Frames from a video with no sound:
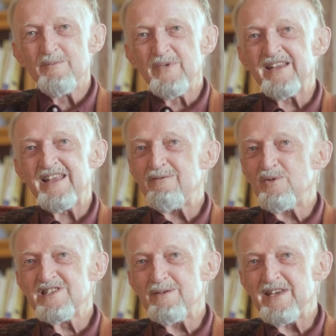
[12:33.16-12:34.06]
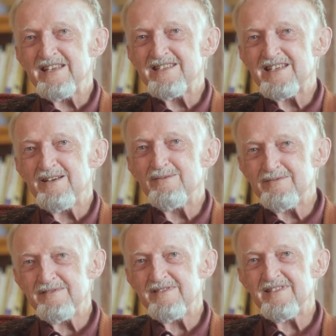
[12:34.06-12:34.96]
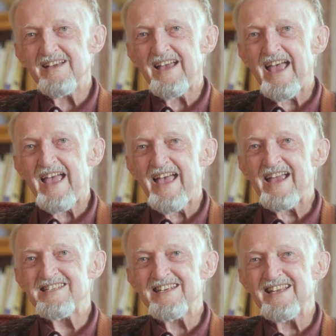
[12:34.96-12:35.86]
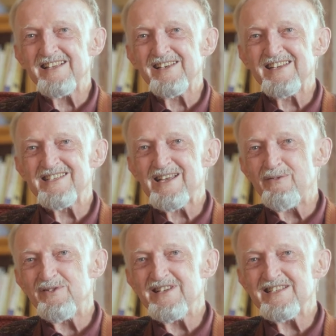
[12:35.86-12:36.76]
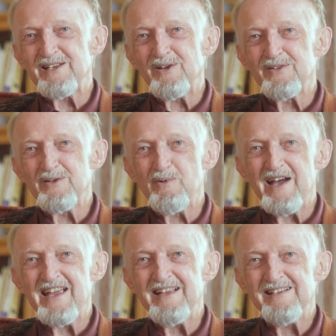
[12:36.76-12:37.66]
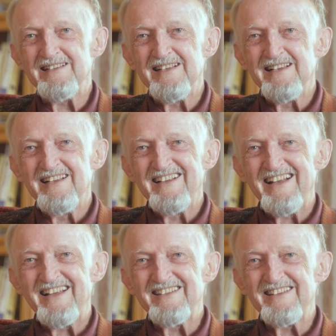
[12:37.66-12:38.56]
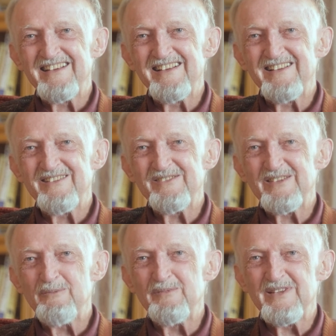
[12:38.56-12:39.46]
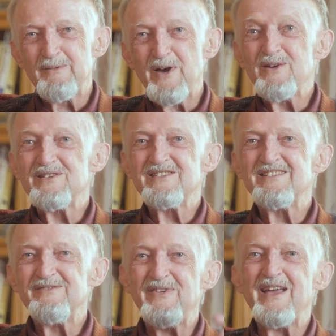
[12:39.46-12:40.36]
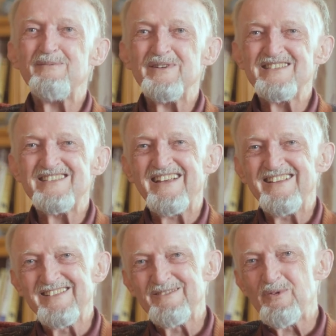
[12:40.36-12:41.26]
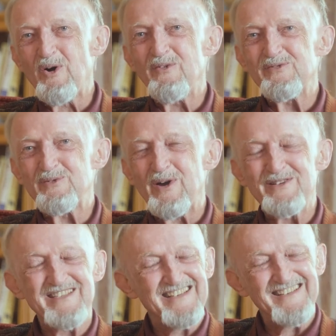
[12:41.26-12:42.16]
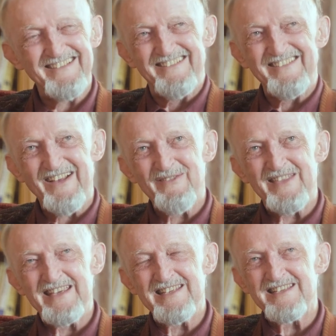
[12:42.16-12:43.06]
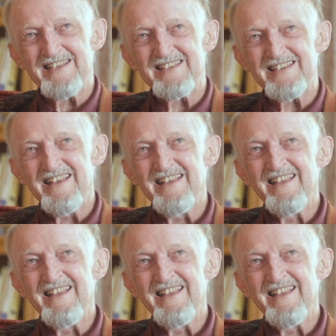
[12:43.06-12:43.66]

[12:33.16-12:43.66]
but there have also been some accidental discoveries along the way. And uh, the, the most famous and oft quoted of, of these is